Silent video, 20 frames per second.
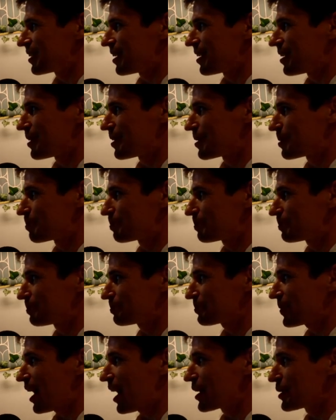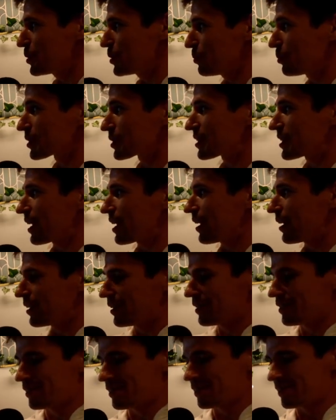I knew what
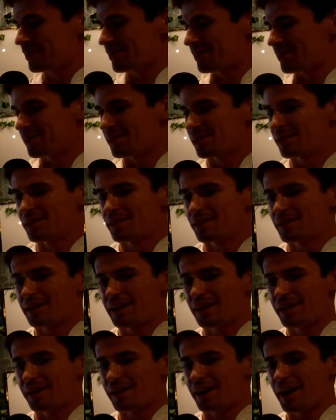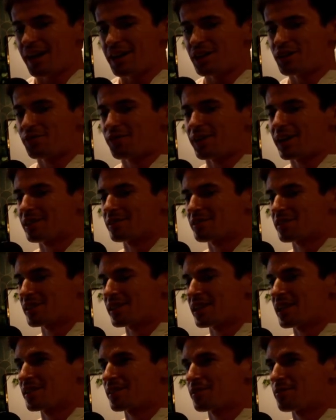the H file
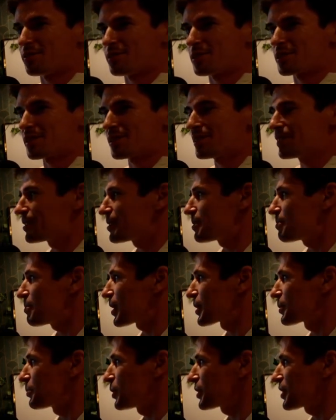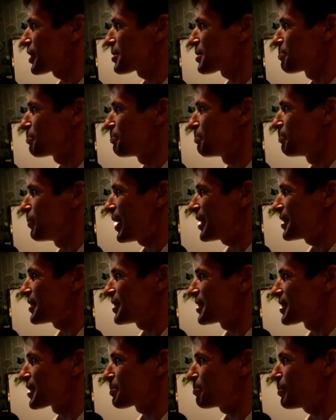stands for, but what is
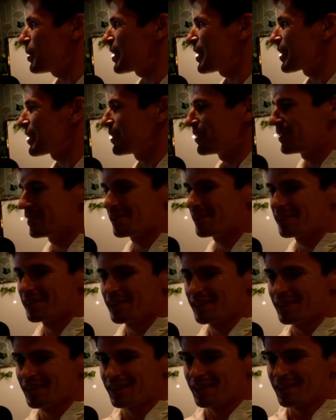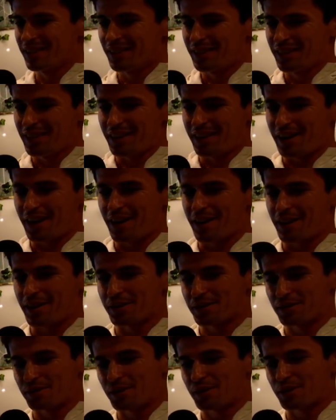binding spy?
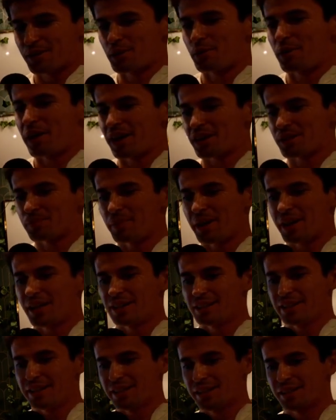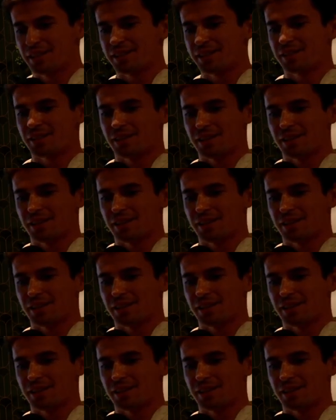And so I asked my colleague,